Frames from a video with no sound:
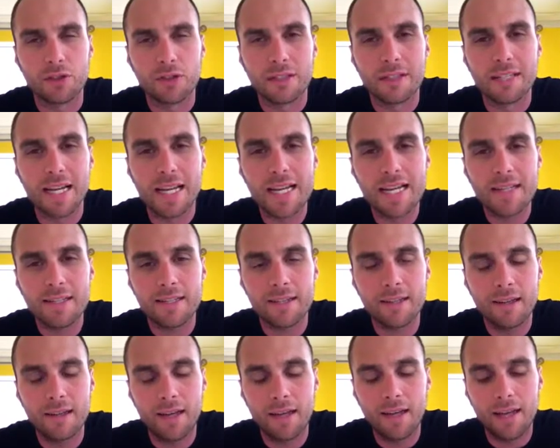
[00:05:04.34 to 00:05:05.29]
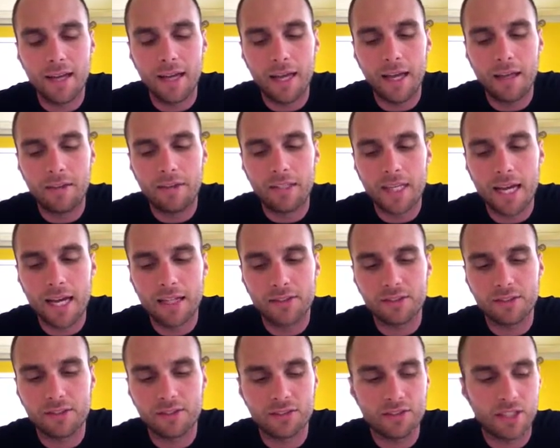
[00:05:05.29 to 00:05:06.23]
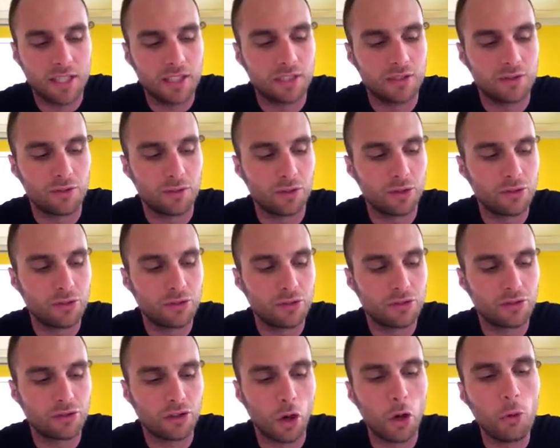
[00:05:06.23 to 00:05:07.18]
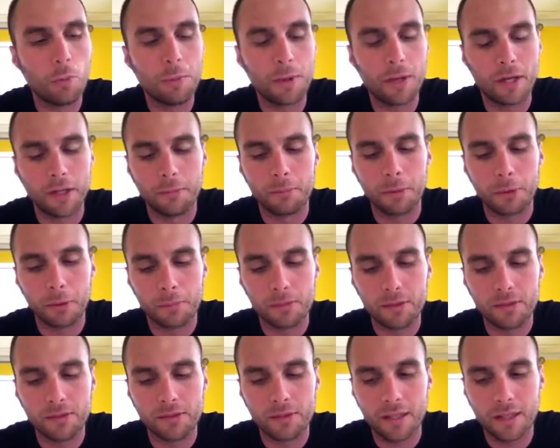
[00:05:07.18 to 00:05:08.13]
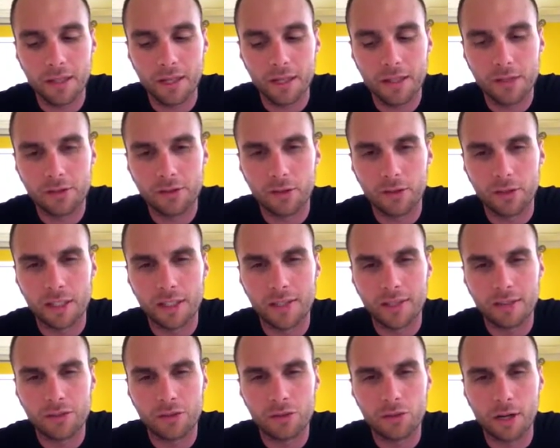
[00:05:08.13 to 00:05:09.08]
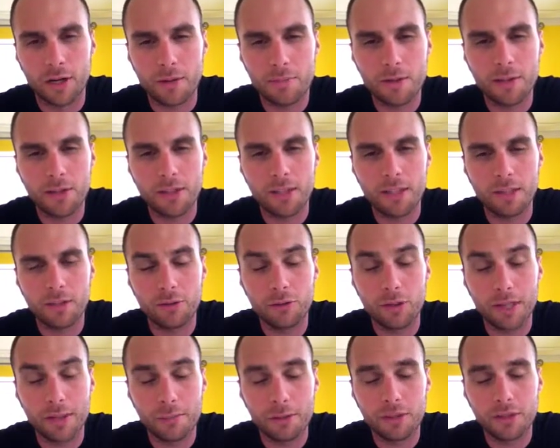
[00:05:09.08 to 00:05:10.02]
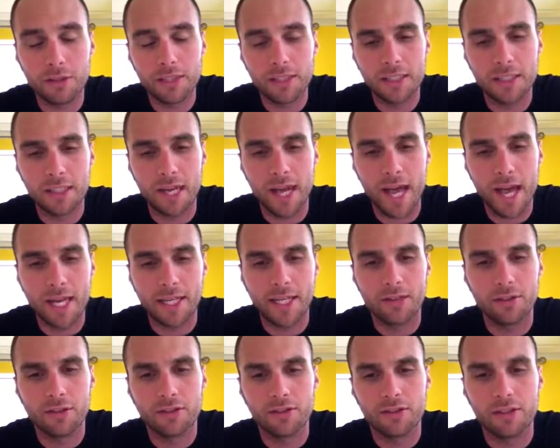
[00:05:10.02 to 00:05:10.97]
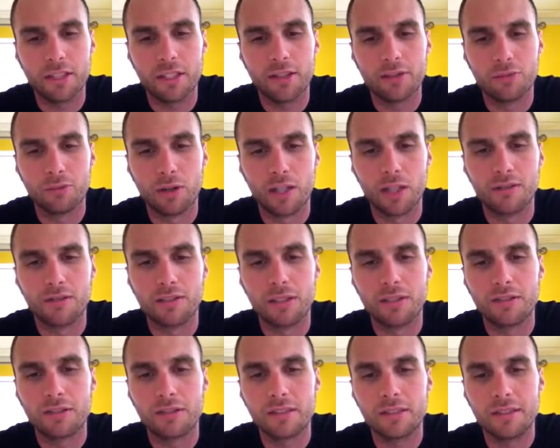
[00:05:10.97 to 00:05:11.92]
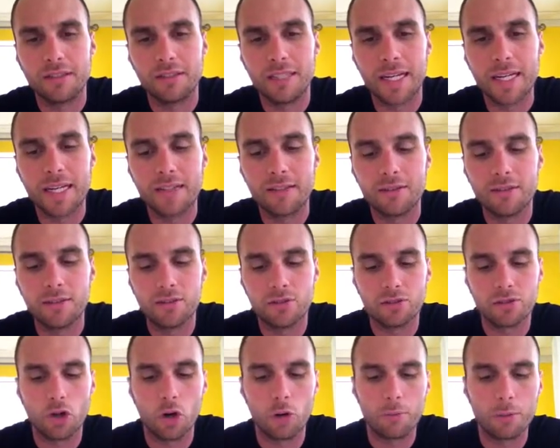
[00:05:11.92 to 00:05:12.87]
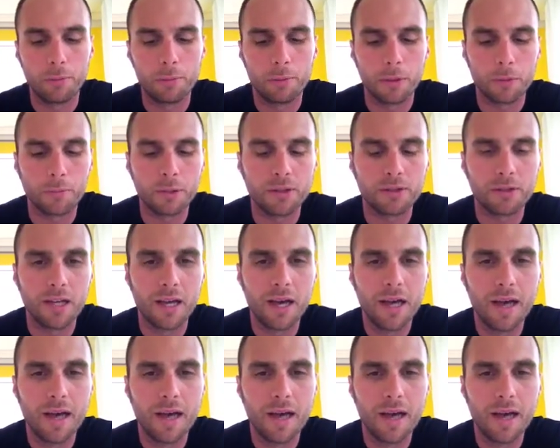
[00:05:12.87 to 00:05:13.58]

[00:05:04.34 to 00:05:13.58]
date, and the S stands for scope and purpose. So again, that's credibility, accuracy, relevance, date, scope, and purpose.